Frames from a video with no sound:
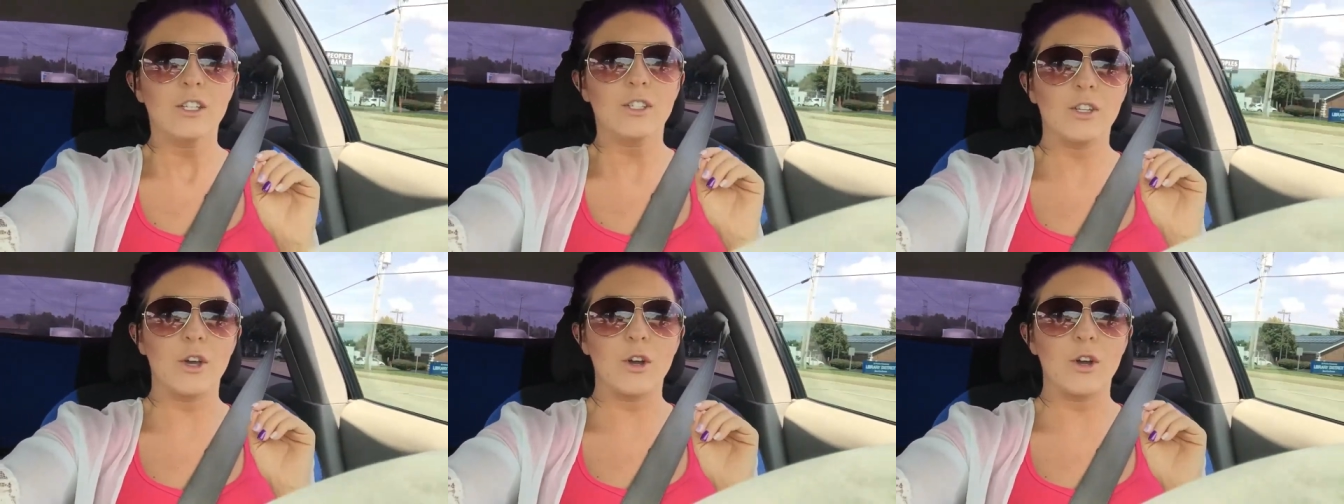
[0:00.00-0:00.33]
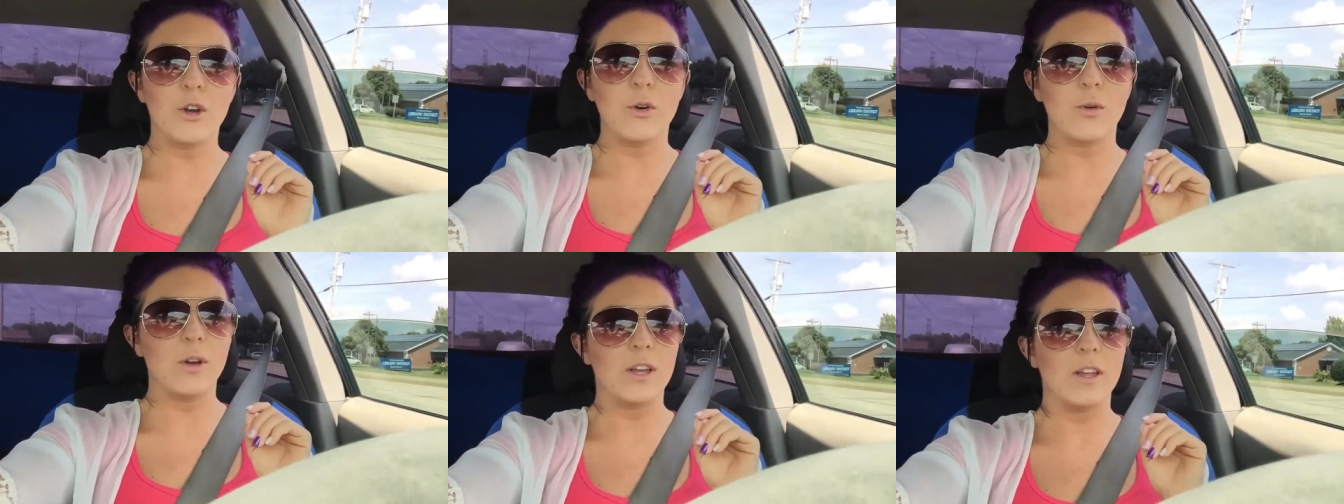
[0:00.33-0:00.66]
So
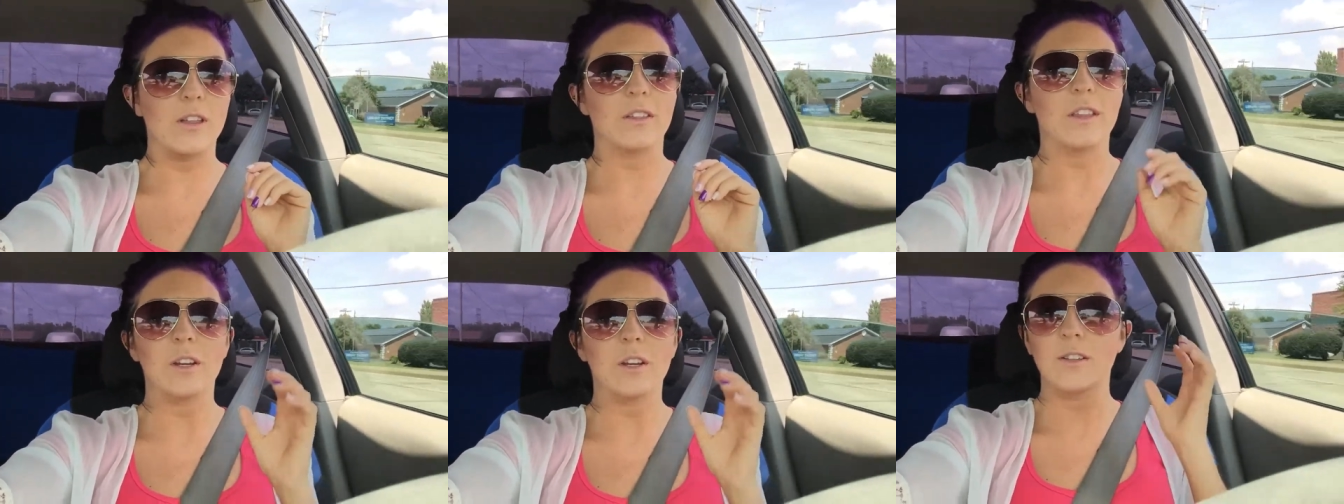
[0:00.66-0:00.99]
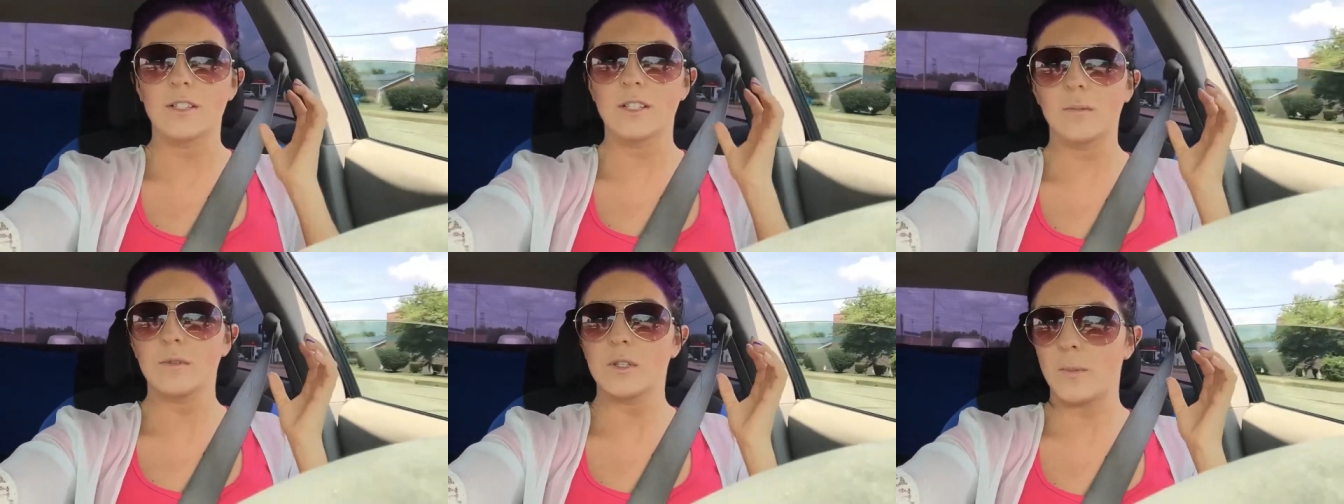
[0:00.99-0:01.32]
there
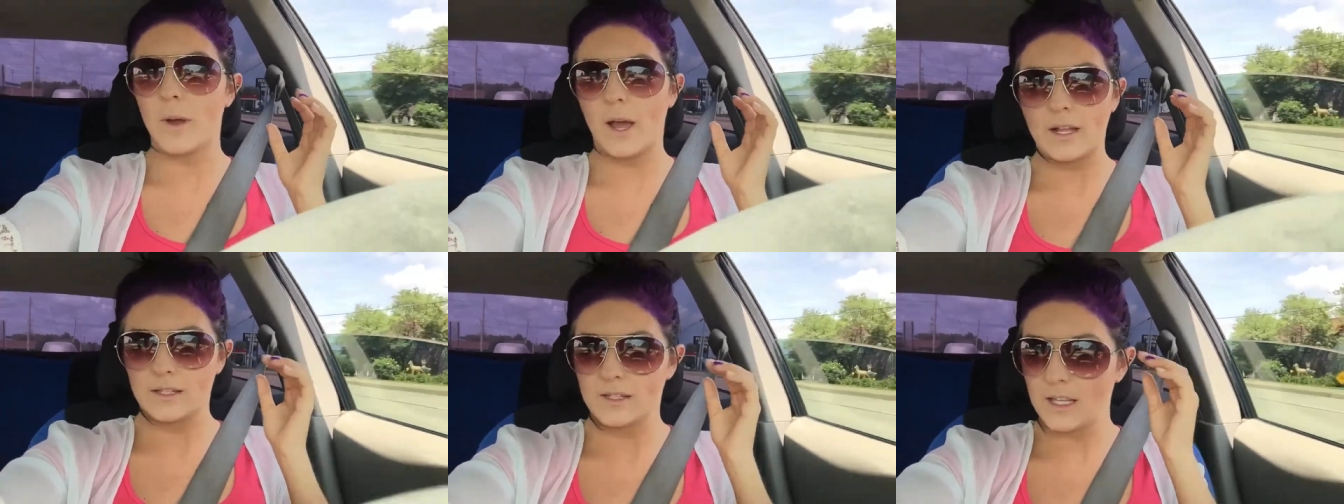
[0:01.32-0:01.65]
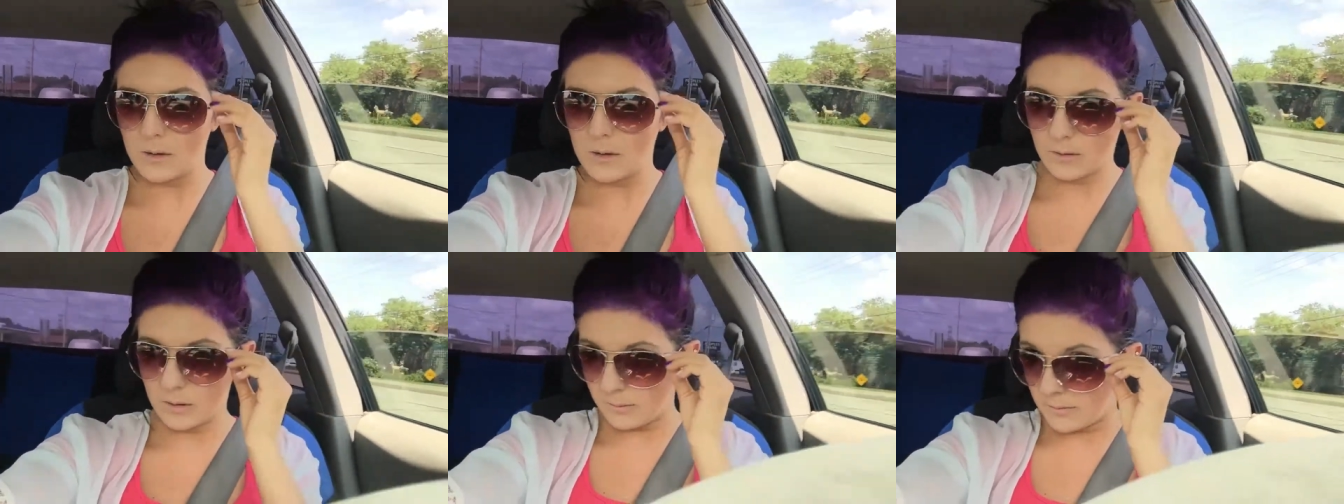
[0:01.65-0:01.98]
are some spots
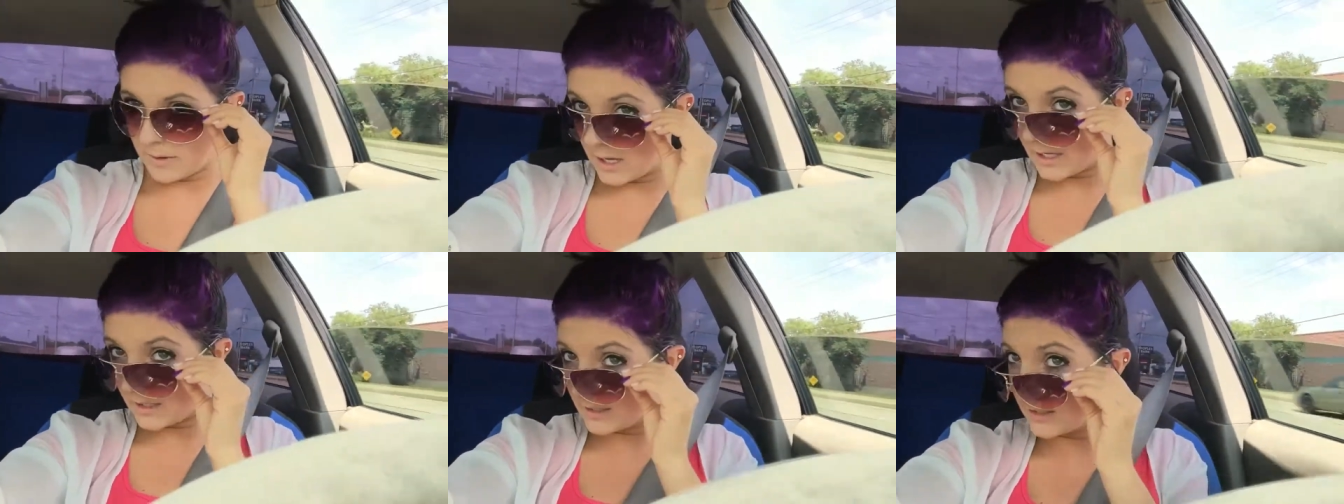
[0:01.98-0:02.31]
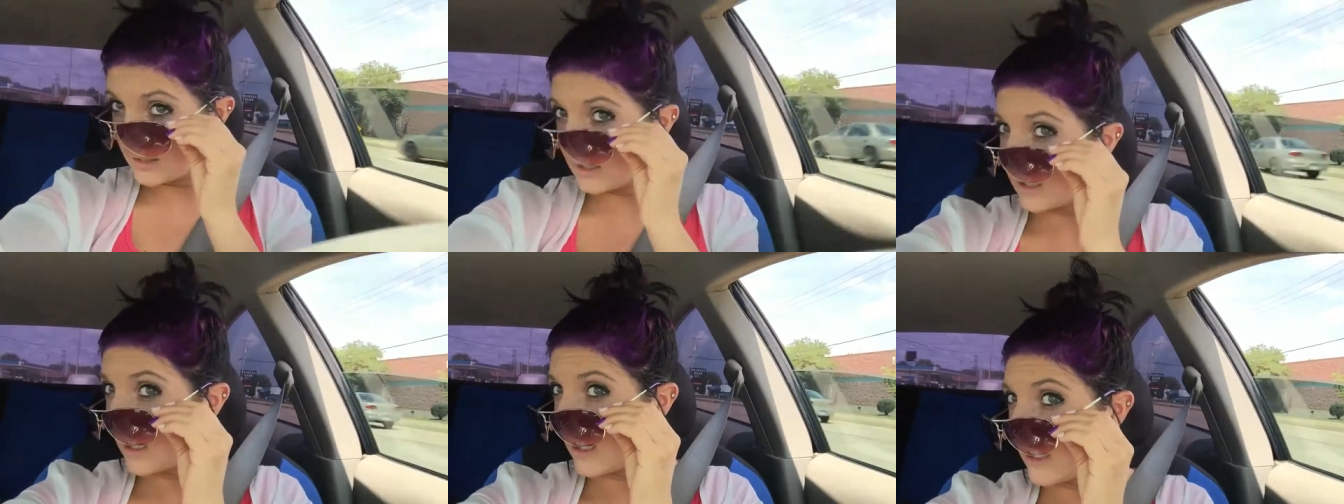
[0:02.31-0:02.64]
that were
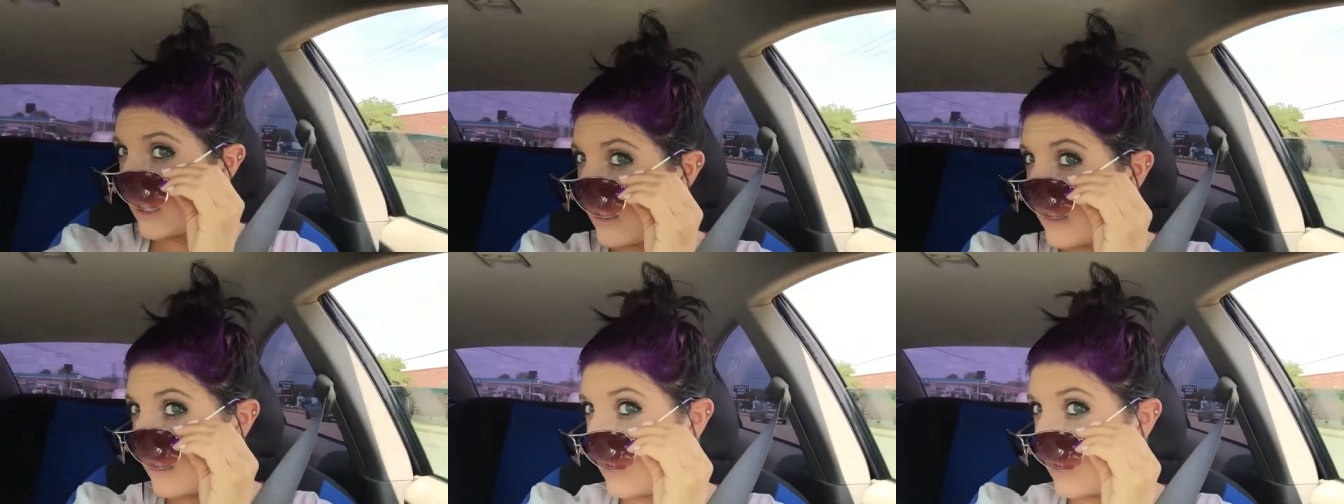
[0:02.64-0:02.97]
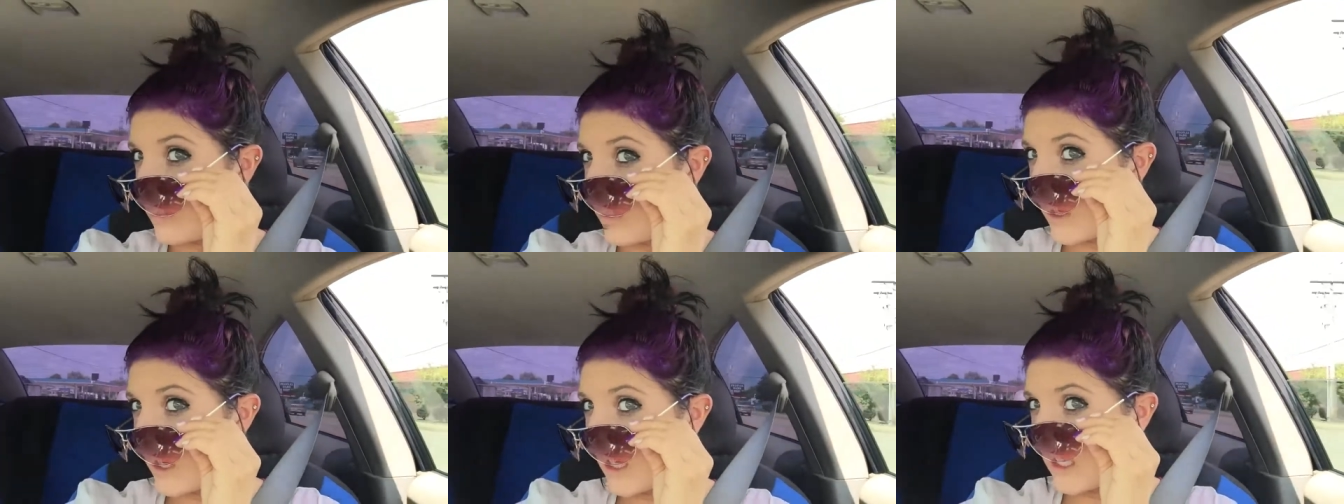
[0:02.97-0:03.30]
missed and
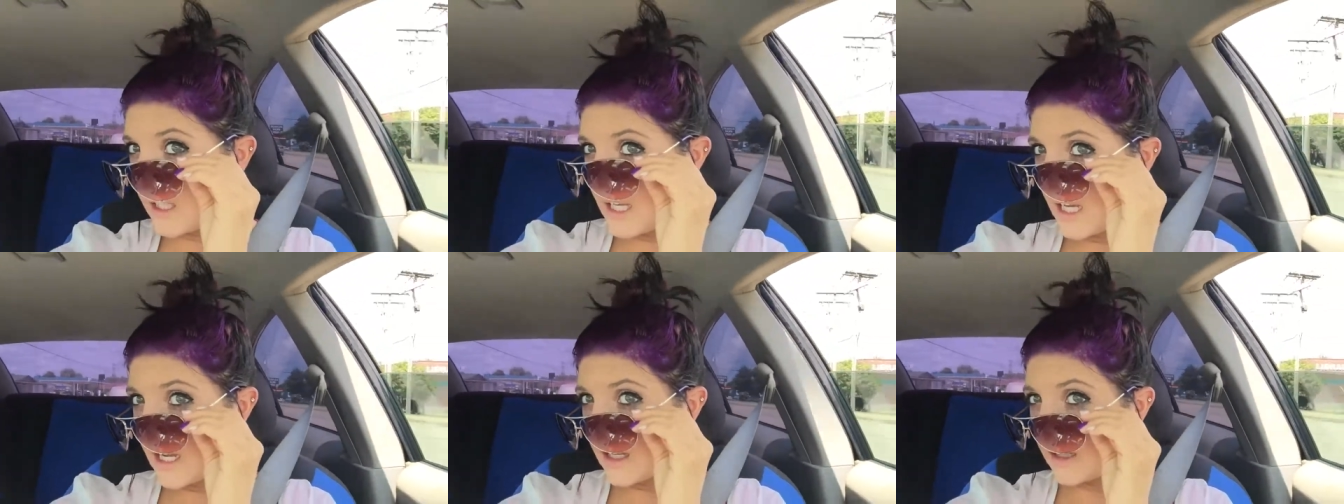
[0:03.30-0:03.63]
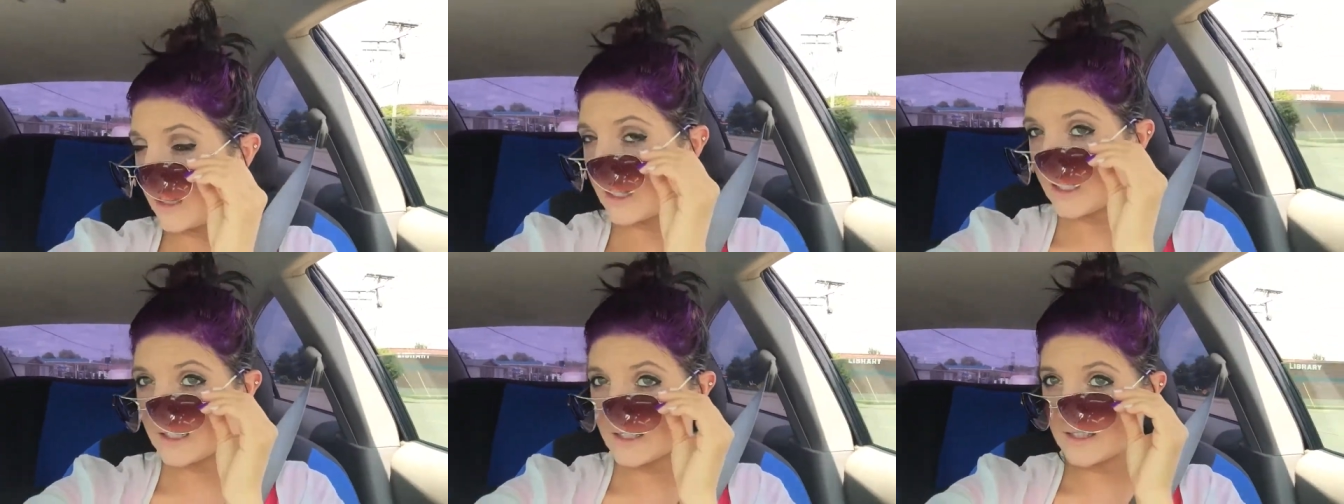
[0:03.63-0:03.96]
you probably
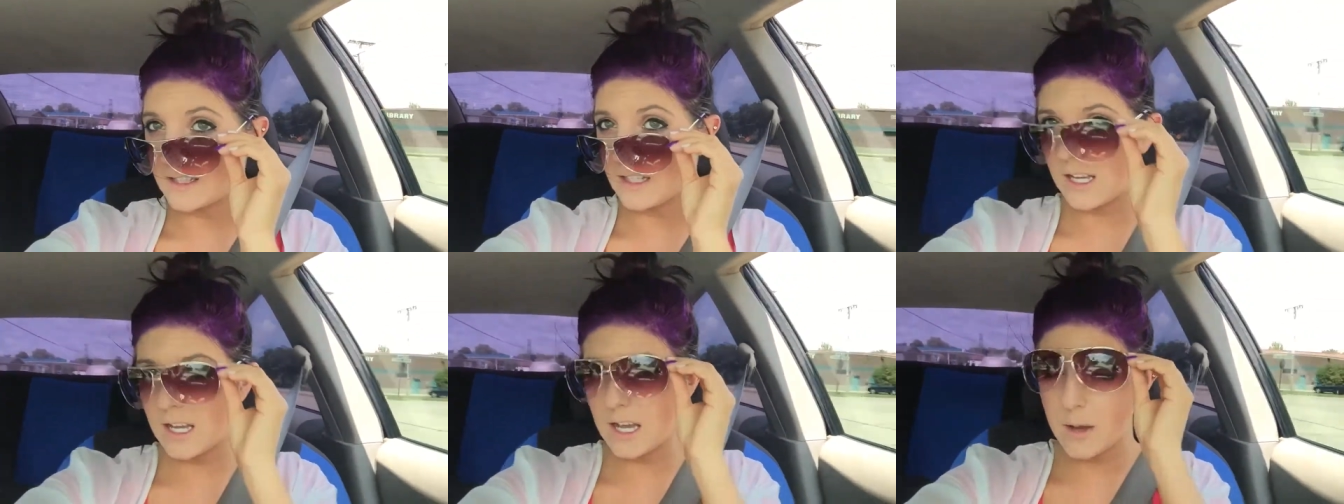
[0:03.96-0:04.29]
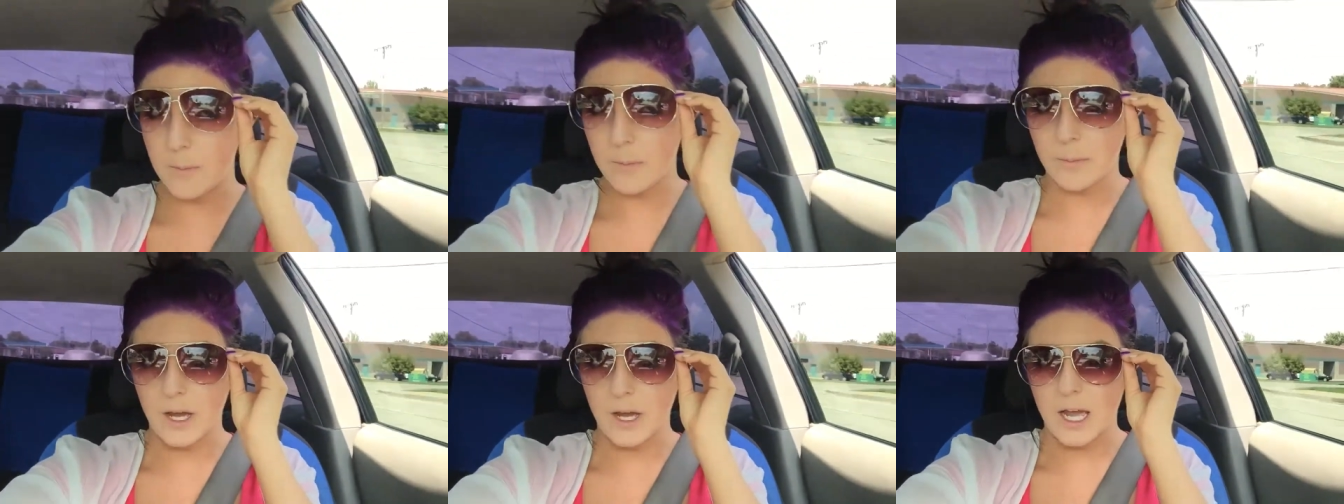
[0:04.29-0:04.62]
can't like see it,
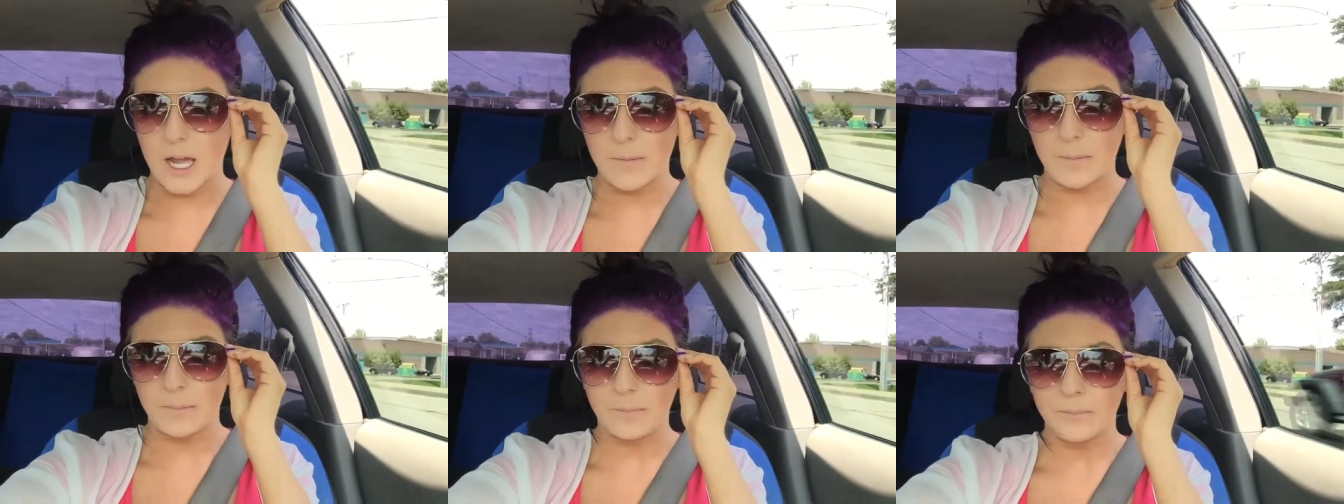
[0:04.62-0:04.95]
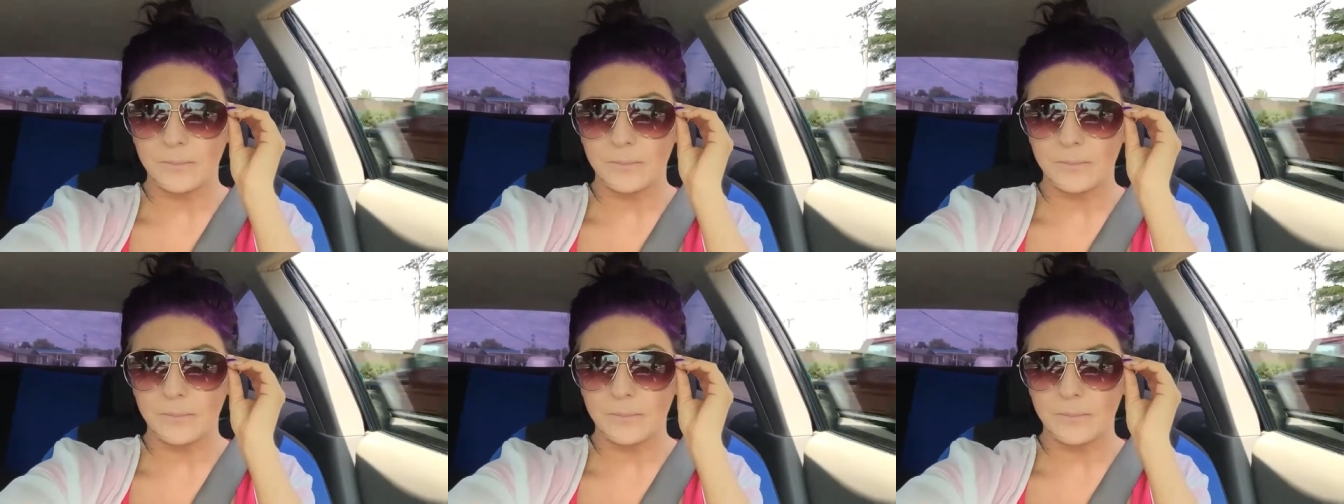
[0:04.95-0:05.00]
but